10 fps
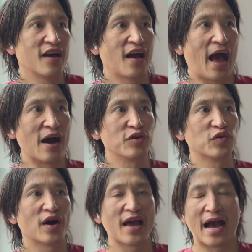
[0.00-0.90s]
how
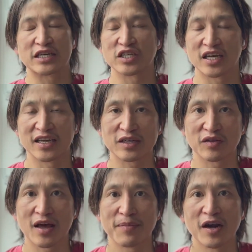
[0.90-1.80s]
do I actually connect with
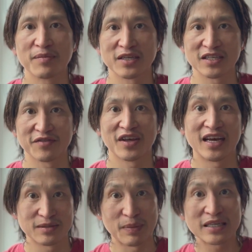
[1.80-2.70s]
that part of myself that
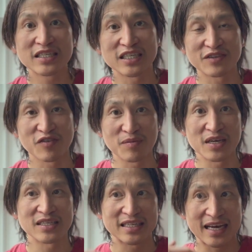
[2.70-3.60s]
has messages for me
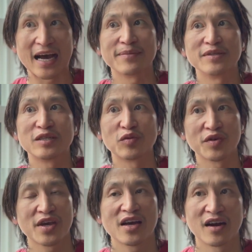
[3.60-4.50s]
to guide me to where
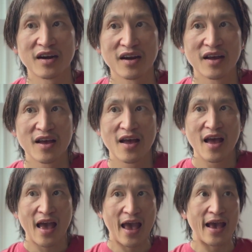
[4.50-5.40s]
they are?
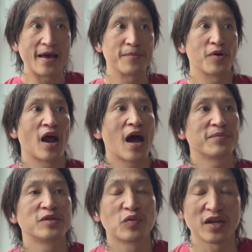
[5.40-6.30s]
And
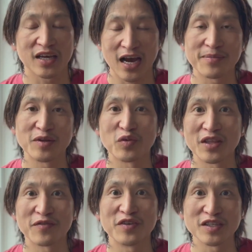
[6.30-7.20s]
perhaps they want to guide me in a way
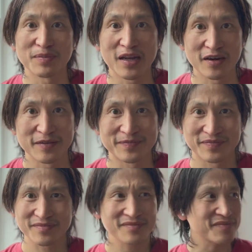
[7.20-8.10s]
that feels better.
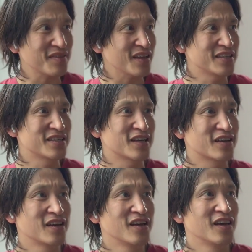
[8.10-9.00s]
It's like,
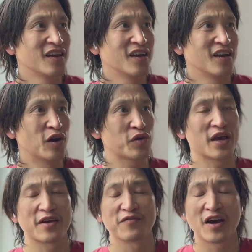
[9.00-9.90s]
okay,
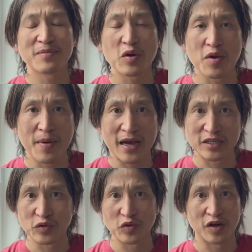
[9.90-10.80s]
I can find my way back
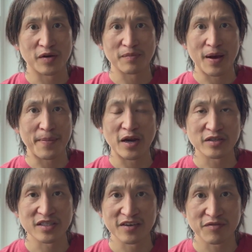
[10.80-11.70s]
to where my
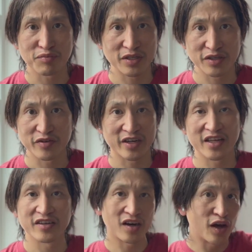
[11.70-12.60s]
parents live, Prince Edward
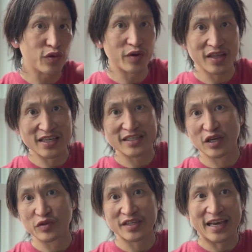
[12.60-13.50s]
Island, all the way in the East Coast,